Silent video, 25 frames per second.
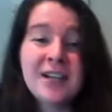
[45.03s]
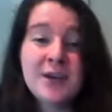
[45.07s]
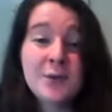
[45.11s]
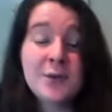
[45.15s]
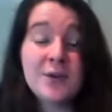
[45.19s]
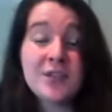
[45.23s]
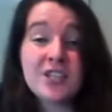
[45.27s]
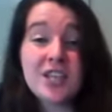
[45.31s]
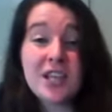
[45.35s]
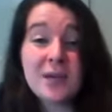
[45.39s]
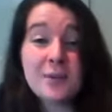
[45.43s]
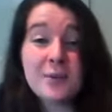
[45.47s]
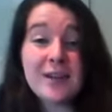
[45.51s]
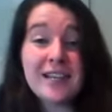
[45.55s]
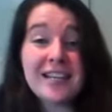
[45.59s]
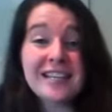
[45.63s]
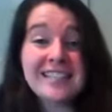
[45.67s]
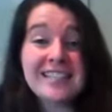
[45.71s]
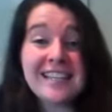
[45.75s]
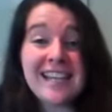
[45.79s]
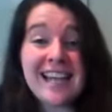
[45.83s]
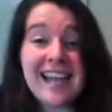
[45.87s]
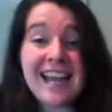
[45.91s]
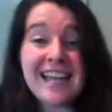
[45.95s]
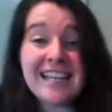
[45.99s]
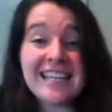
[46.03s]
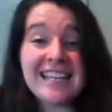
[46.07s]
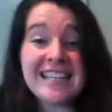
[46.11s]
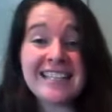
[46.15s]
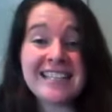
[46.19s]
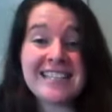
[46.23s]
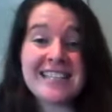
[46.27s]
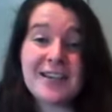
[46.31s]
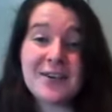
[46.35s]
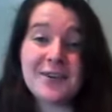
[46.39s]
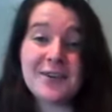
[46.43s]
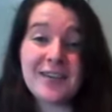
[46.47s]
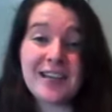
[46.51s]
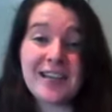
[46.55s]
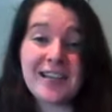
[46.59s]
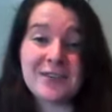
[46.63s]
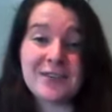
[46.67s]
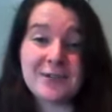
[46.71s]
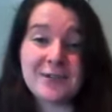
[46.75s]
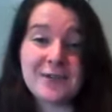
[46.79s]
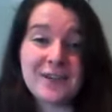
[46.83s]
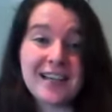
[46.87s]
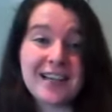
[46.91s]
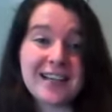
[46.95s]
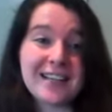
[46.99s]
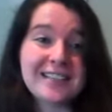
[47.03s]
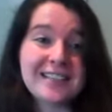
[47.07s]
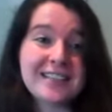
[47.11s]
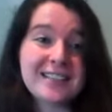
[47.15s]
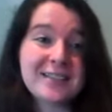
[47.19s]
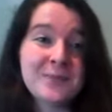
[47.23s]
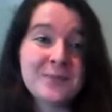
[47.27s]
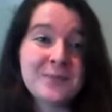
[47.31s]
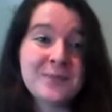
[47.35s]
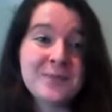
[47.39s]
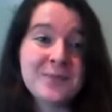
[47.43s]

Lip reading: which they bring into any cell they infect.